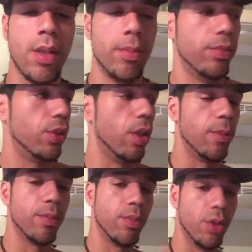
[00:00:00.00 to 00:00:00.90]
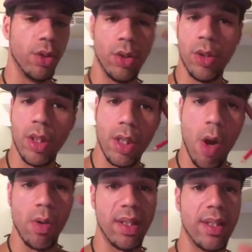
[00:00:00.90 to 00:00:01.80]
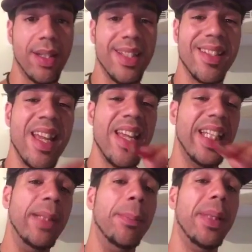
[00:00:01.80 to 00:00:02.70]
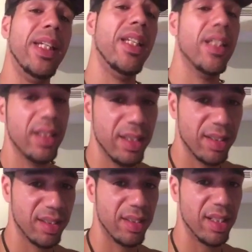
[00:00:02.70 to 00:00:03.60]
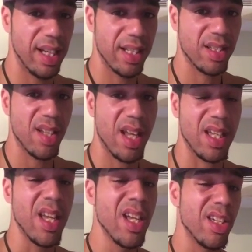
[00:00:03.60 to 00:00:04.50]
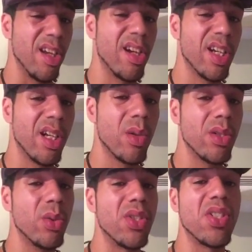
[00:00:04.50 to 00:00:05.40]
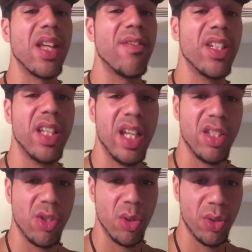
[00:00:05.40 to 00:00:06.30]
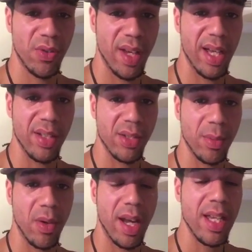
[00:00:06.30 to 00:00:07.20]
So you do your colon cleanse. Immediately the next day, you're going to go into a 7-day juice fast. All right.